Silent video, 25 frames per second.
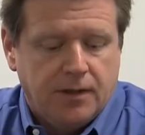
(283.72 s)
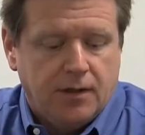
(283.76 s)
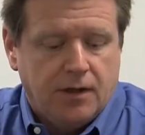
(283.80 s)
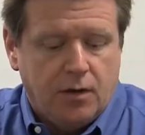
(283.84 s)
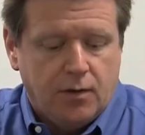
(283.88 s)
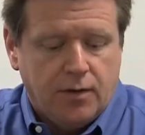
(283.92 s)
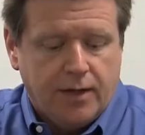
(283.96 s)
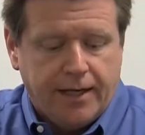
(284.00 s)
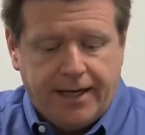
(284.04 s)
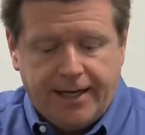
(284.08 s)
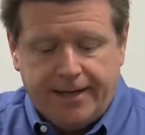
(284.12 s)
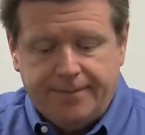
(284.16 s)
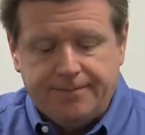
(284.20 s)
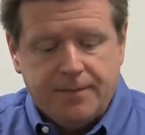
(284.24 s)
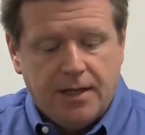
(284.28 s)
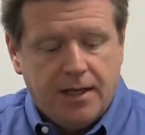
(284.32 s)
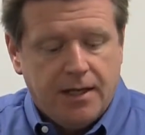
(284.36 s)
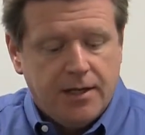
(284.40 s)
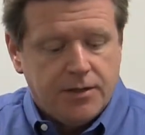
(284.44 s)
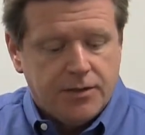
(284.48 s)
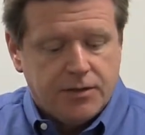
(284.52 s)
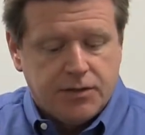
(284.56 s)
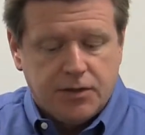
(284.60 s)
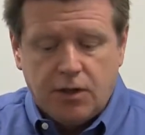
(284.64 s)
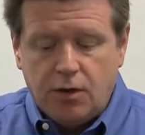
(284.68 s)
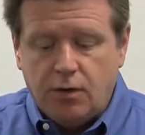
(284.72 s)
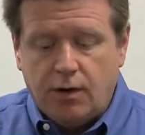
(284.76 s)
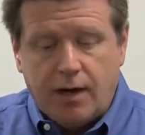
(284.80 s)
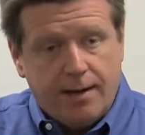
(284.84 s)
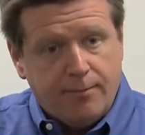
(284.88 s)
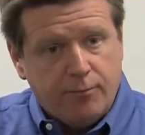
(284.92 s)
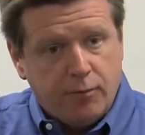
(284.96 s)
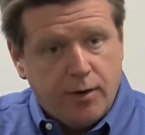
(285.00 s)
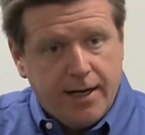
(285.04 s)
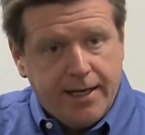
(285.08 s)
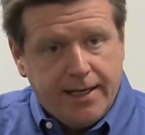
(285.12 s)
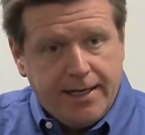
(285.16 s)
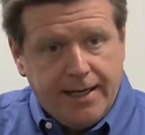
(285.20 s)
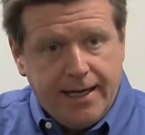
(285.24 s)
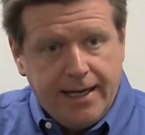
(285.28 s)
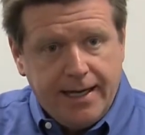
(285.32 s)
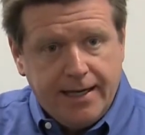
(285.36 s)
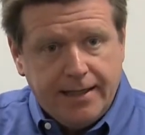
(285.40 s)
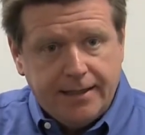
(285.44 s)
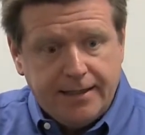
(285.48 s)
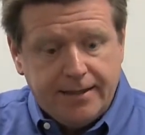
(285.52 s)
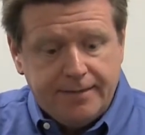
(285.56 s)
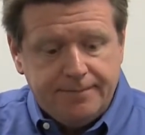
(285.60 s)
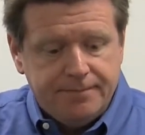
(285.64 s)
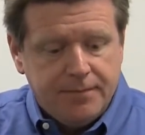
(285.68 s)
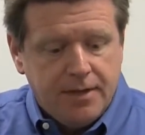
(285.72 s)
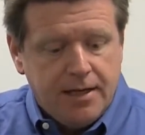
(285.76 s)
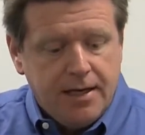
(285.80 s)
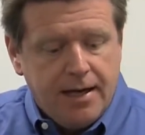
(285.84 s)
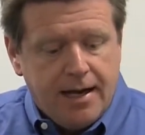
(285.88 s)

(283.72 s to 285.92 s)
Okay, so I'm right-handed.